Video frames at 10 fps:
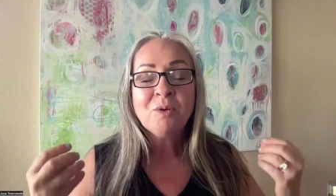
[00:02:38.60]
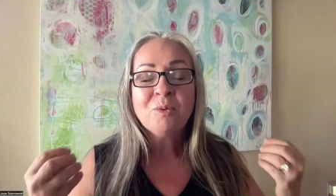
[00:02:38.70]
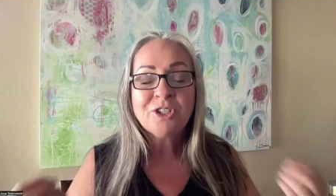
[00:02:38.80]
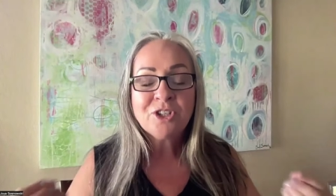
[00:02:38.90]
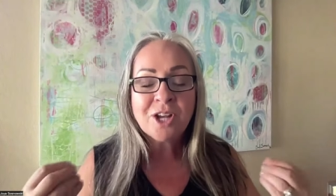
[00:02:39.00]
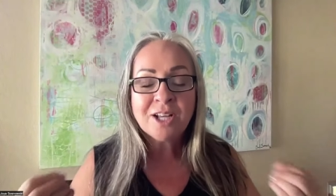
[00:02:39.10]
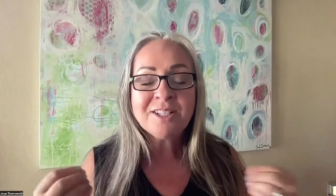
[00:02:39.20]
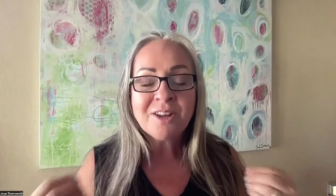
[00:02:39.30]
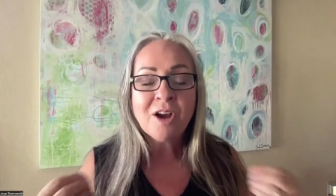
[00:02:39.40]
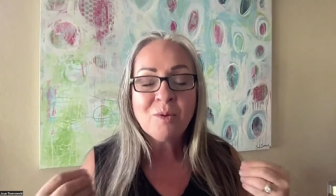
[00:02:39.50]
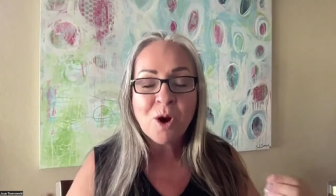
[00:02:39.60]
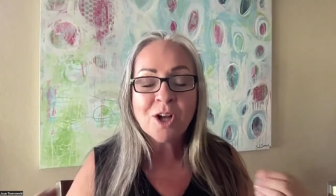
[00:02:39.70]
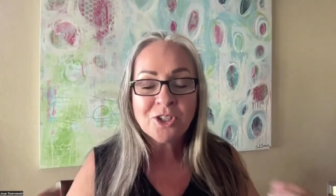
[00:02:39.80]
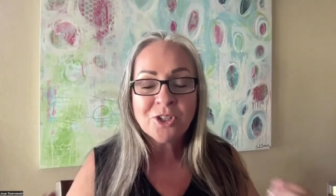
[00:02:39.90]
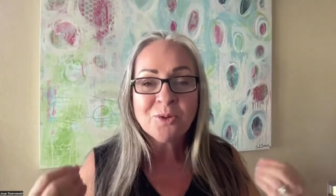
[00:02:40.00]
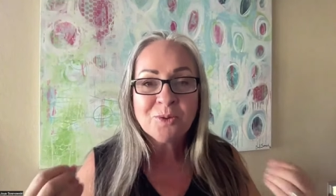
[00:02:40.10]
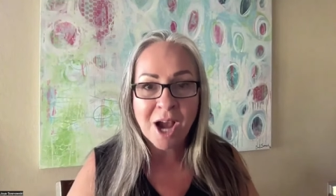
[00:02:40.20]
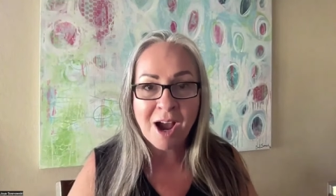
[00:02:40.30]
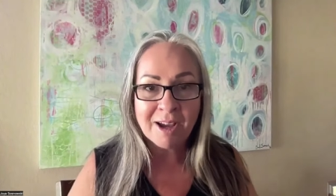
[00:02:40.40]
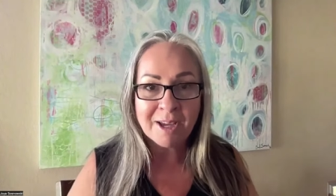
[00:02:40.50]
which does not want to
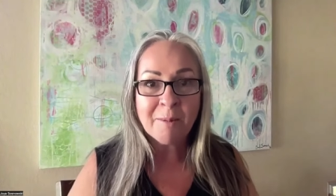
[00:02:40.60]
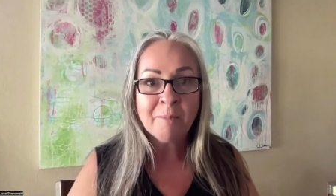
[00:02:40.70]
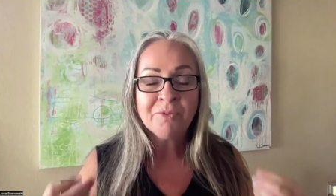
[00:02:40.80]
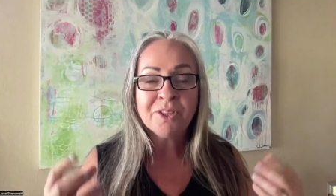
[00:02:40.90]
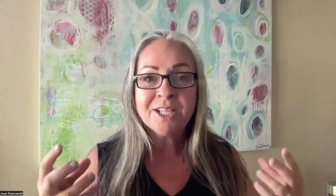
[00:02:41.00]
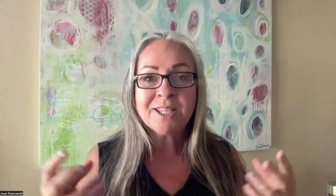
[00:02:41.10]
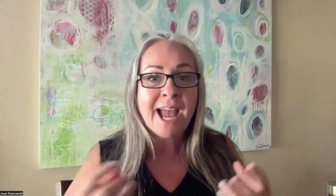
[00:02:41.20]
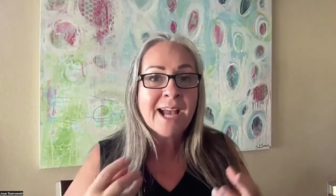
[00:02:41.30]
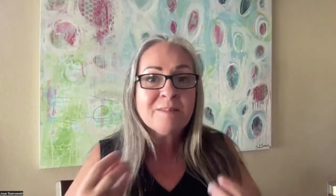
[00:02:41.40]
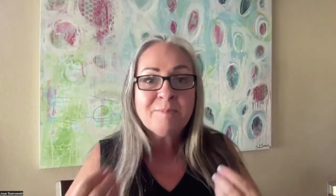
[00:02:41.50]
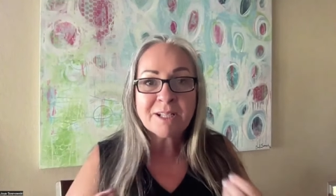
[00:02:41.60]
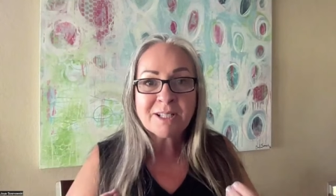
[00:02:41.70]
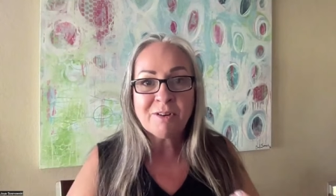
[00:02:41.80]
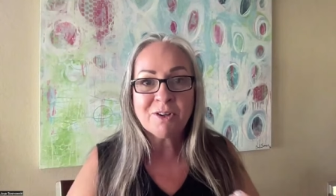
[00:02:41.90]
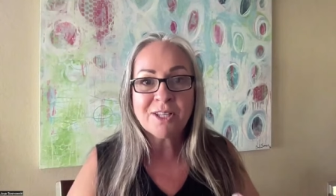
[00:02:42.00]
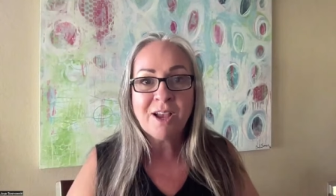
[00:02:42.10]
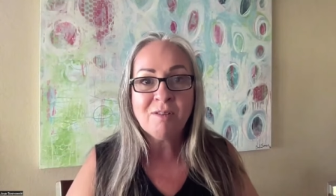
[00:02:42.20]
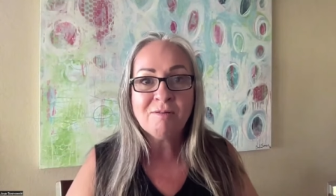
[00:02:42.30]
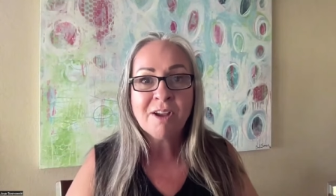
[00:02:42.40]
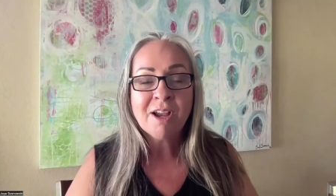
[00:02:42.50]
die these aspects of
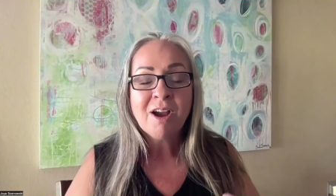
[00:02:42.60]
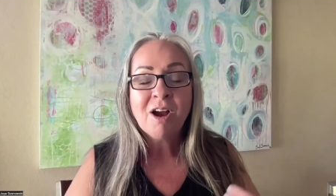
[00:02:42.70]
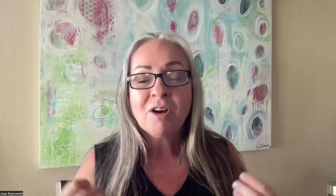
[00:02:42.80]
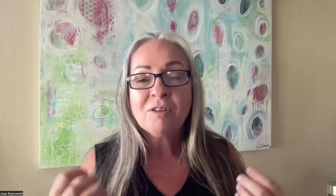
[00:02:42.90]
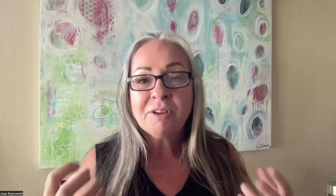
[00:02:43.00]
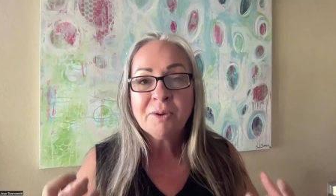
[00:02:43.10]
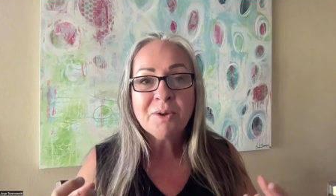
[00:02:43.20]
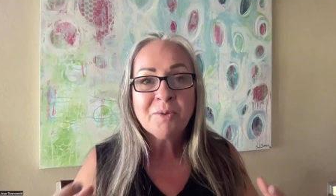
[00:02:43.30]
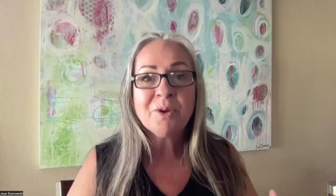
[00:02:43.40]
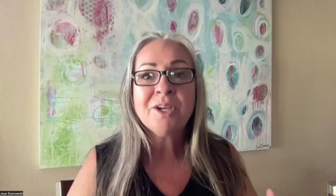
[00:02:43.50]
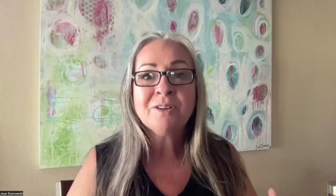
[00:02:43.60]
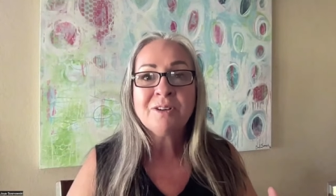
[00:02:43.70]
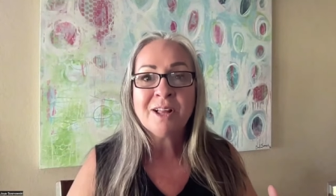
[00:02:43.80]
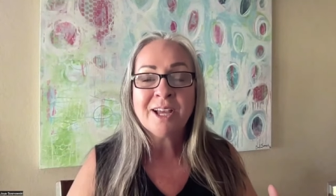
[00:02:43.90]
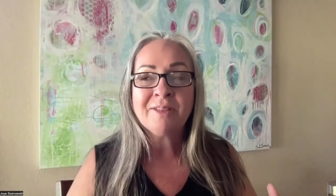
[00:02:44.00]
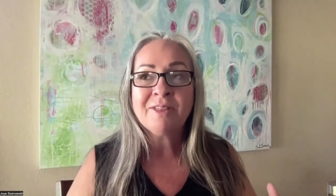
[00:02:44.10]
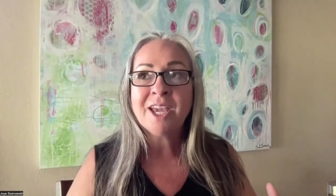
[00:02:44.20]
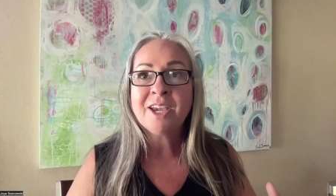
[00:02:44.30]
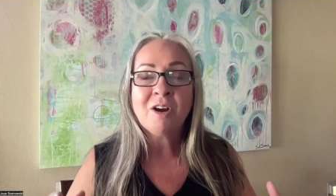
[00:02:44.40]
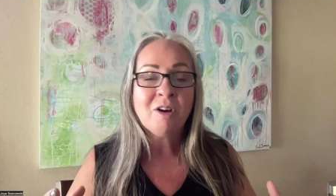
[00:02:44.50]
ourself are very real and
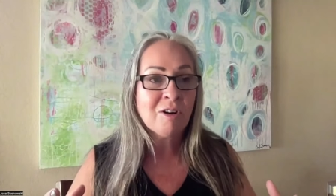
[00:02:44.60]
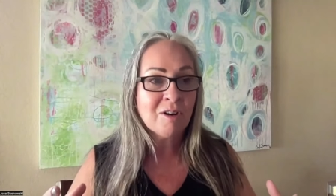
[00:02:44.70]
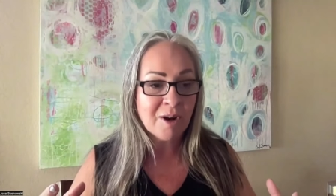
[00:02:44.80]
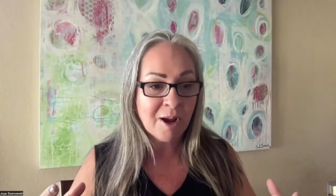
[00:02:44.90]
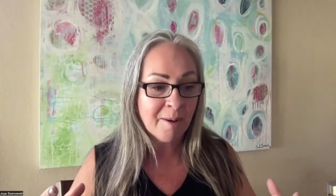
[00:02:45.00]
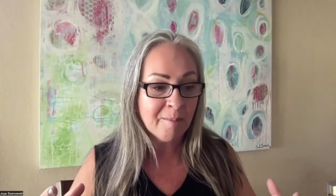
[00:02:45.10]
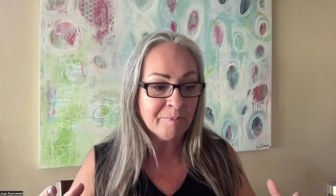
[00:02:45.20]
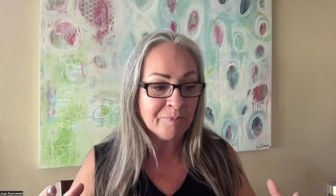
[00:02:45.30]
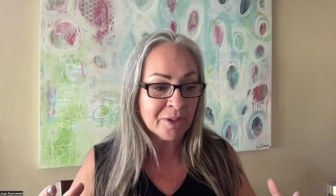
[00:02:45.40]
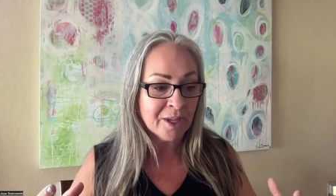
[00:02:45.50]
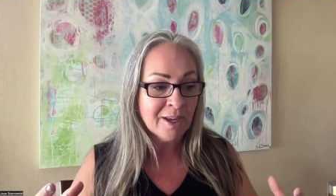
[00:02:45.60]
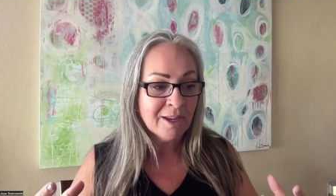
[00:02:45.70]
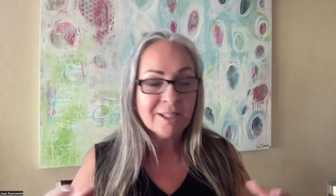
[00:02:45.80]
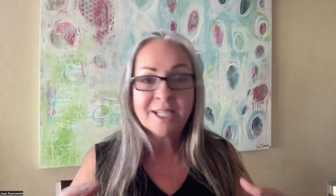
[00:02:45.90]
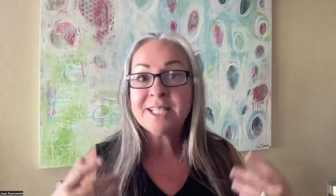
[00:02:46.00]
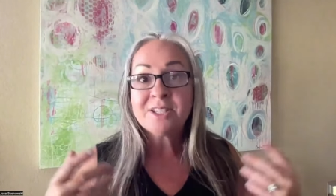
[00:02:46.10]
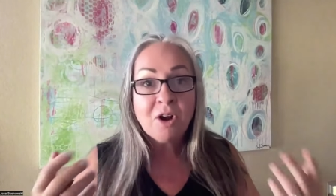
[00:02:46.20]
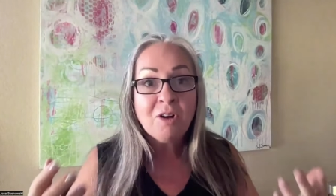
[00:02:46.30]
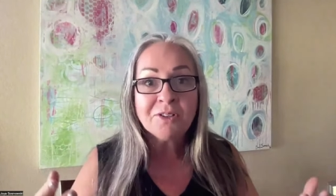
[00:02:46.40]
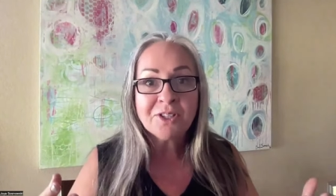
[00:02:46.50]
they are um,
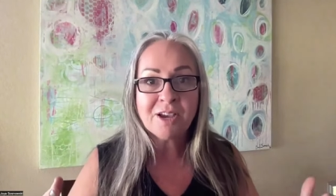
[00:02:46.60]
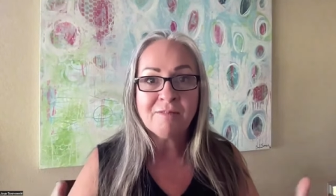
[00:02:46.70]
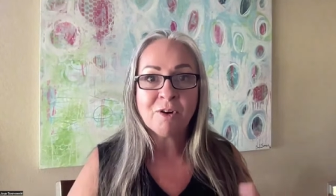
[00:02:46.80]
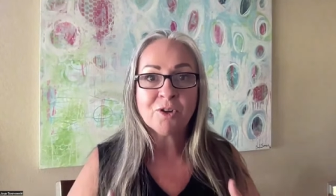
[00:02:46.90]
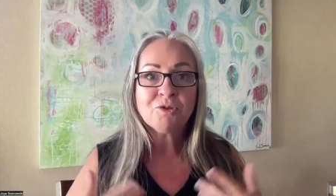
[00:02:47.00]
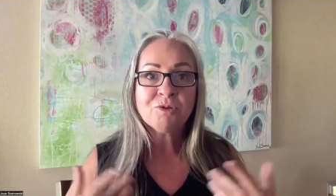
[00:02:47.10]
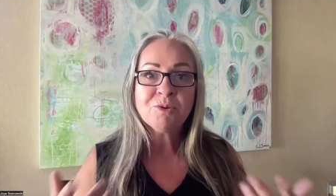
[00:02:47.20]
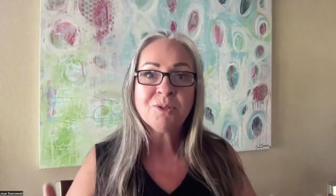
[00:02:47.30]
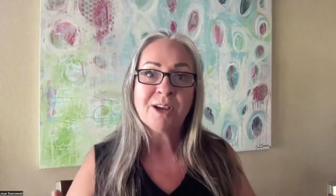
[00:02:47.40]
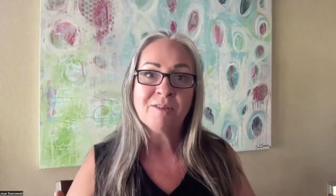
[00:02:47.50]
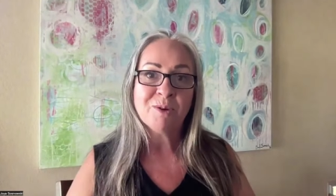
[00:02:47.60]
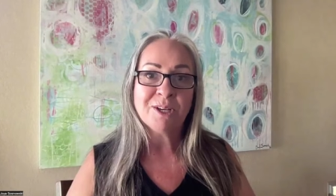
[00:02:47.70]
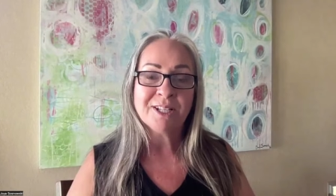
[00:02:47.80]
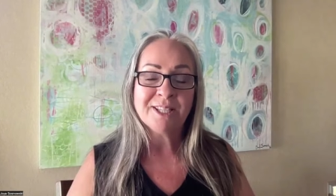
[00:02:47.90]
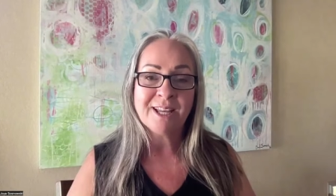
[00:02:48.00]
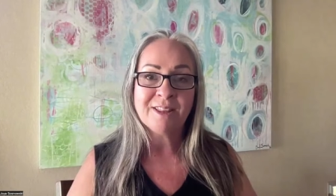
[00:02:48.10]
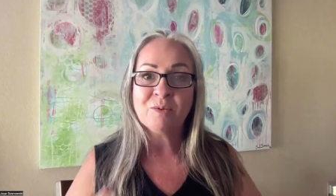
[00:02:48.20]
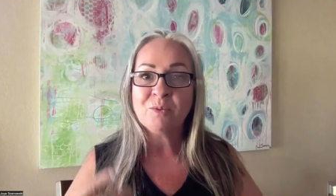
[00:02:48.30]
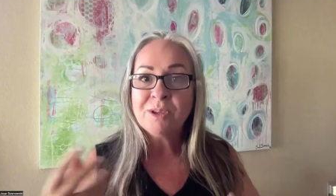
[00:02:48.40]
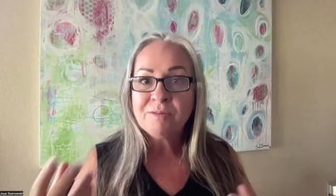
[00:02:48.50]
gestalts of our true self, we could say,
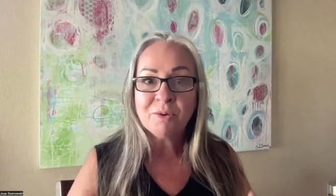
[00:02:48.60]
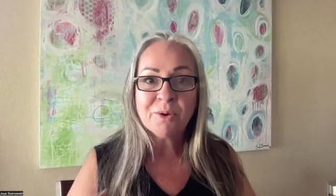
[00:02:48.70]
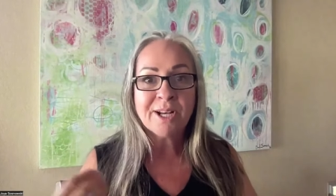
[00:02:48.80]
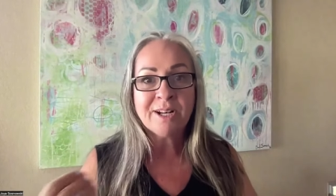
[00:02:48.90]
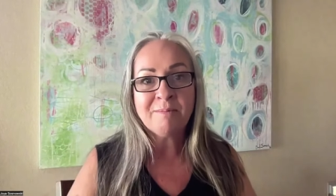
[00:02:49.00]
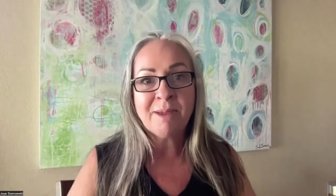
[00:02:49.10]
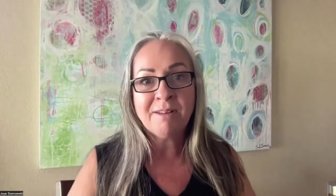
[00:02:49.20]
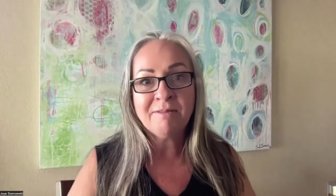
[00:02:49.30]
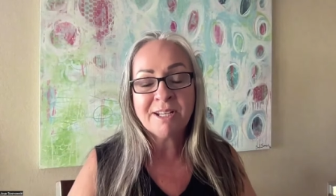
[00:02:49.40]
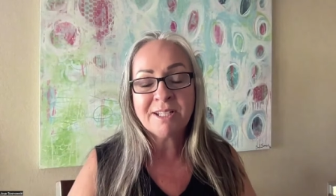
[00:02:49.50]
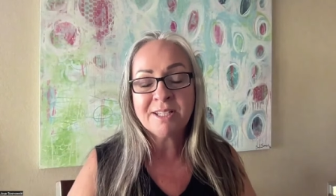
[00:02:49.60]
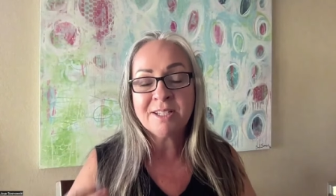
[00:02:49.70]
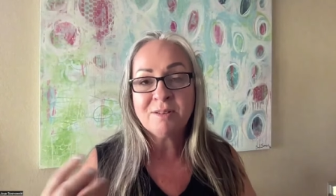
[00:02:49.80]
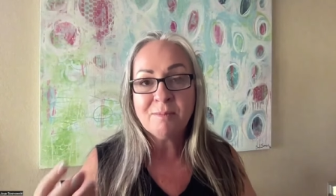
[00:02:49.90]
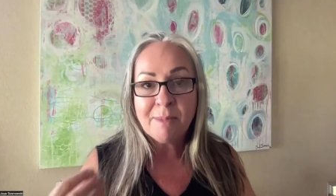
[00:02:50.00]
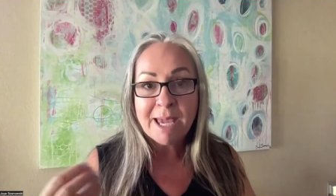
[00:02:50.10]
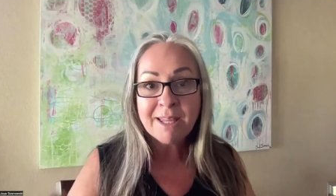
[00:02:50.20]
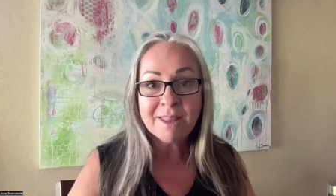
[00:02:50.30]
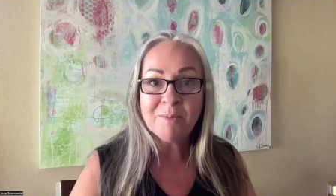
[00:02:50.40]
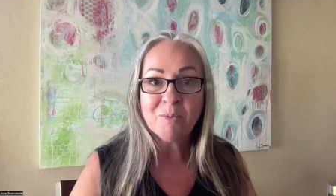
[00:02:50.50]
that we've created and manifested to
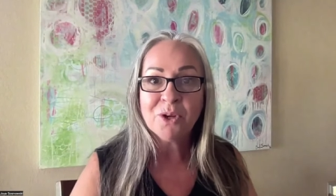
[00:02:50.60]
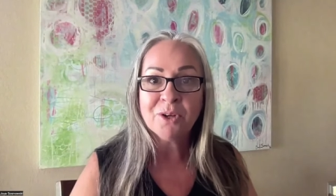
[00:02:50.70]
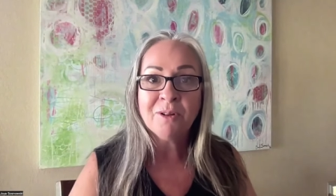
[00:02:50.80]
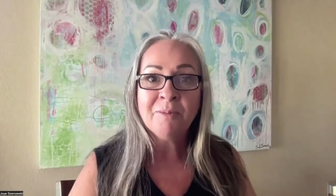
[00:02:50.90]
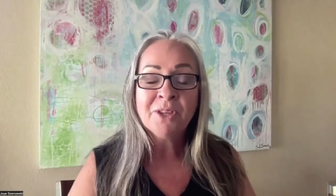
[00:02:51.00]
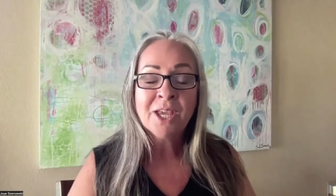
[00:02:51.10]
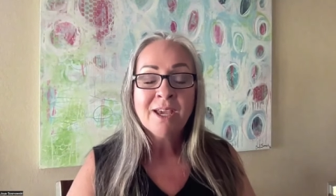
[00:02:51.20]
make them real.